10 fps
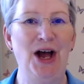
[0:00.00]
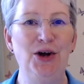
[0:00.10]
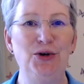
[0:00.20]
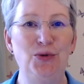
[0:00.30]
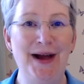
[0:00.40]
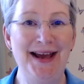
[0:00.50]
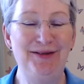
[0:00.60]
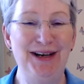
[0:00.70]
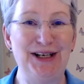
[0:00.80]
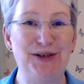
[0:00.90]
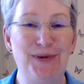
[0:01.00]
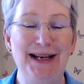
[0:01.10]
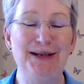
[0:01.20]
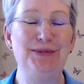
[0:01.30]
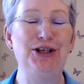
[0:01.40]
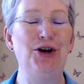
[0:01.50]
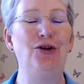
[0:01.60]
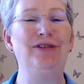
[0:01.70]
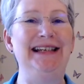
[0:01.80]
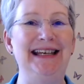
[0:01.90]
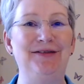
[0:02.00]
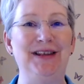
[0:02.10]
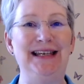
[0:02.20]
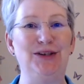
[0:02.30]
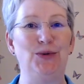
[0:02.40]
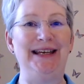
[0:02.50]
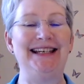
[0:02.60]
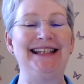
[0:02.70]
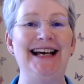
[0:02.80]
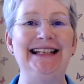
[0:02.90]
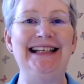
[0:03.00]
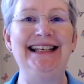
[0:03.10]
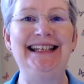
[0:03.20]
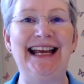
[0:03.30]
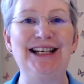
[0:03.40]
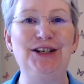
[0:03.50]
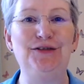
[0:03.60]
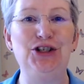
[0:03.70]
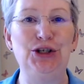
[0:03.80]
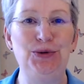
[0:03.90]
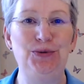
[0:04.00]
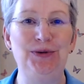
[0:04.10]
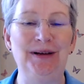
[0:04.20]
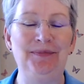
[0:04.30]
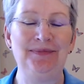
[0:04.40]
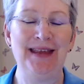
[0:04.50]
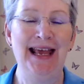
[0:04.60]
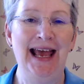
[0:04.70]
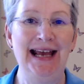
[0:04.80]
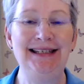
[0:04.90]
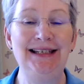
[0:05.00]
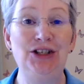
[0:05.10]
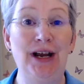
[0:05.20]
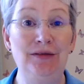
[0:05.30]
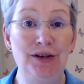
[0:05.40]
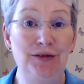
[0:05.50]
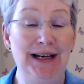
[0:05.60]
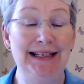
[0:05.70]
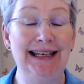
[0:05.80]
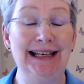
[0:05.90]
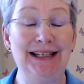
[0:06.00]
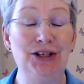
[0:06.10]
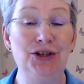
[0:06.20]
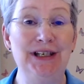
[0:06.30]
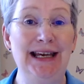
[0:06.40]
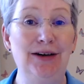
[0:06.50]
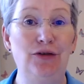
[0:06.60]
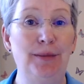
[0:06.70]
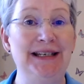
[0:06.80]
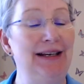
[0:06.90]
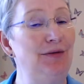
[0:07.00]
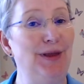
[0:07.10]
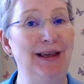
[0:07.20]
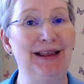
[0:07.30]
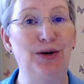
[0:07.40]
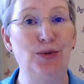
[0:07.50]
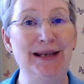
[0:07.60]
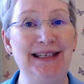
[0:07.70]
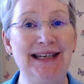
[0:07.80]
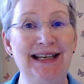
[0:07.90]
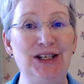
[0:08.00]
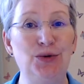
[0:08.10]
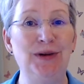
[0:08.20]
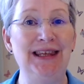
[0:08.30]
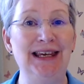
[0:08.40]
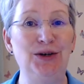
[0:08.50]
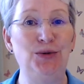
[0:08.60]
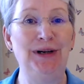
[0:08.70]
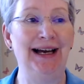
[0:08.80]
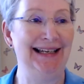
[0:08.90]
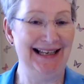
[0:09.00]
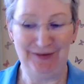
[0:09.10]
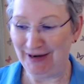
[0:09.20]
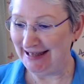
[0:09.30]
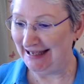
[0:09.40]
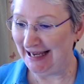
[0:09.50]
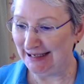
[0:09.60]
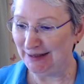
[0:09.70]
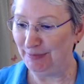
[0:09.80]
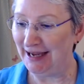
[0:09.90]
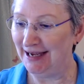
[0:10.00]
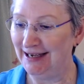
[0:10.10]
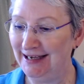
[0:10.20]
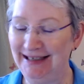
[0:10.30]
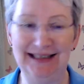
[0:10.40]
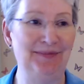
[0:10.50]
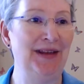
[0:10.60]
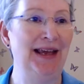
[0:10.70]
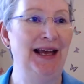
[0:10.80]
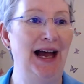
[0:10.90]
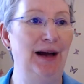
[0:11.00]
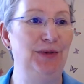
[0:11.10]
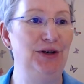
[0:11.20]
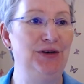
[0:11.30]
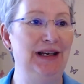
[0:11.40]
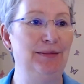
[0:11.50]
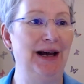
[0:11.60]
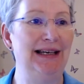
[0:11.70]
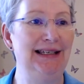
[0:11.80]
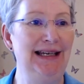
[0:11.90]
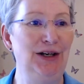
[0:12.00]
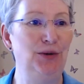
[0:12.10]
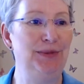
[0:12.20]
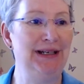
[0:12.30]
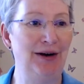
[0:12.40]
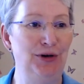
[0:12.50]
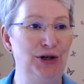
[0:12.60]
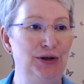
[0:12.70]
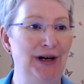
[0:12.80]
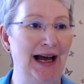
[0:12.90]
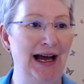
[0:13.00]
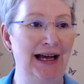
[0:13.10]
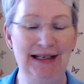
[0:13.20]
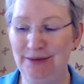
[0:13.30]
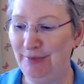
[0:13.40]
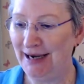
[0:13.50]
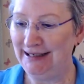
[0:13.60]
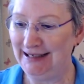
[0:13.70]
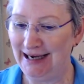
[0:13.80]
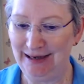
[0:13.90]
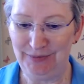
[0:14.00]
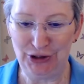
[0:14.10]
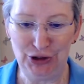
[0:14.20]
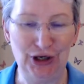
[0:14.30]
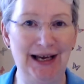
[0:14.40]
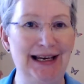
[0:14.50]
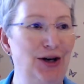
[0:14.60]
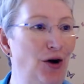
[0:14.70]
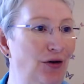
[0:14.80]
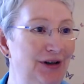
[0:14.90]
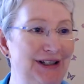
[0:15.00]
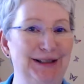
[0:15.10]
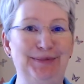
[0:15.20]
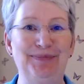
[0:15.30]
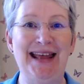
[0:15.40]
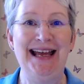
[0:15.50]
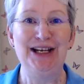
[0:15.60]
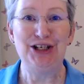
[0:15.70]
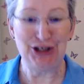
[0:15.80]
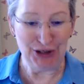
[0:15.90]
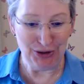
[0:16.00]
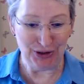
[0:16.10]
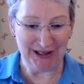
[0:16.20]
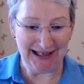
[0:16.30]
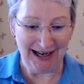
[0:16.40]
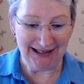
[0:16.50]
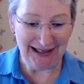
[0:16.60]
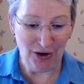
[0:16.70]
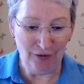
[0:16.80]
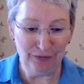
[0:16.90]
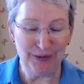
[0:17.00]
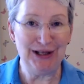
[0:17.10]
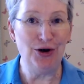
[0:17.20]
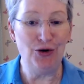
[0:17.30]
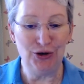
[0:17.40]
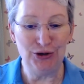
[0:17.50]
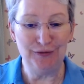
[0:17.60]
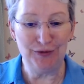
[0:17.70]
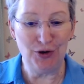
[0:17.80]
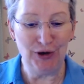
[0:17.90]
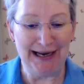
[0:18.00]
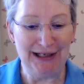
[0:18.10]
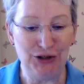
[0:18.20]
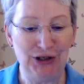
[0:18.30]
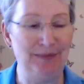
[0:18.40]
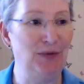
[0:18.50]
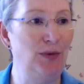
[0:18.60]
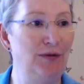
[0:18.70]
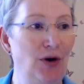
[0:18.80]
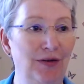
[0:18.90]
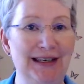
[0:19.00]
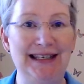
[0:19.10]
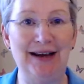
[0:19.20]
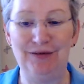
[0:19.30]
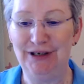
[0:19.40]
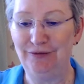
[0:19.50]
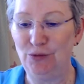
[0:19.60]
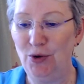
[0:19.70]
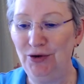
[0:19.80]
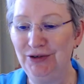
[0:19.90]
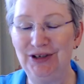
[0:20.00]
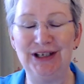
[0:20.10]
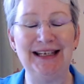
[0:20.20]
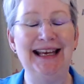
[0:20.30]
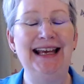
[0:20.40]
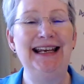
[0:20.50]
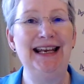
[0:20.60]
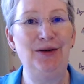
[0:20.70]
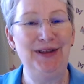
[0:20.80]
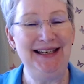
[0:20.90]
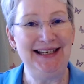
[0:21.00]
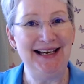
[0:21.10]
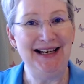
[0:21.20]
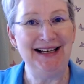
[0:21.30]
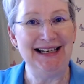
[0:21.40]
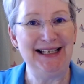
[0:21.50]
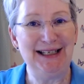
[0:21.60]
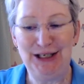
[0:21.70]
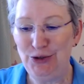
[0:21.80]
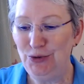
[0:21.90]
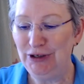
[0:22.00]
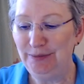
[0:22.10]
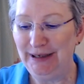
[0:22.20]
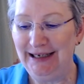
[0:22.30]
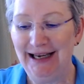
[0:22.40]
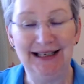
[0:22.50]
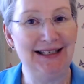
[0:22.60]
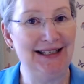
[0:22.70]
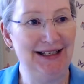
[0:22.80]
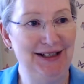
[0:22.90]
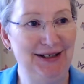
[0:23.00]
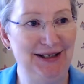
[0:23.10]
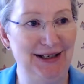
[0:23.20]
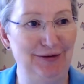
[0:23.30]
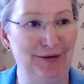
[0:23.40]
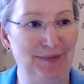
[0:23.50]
Aquarius, welcome to your reading for this week, starting the 2nd of June. It's a general reading, so take from it everything that resonates with you and leave anything else behind. I'm using my teacup tarot and my Time to Shine oracle. So starting off with your overall energy, we've got the 7 of Wands. Now this card asks you to be assertive.